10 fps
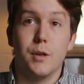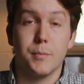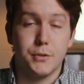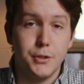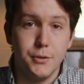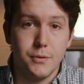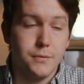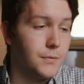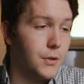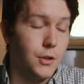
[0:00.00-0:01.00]
Number two,
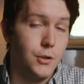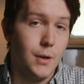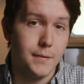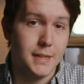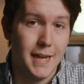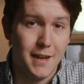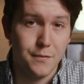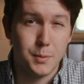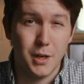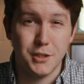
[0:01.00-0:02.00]
you have to
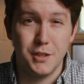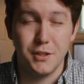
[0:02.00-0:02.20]
have production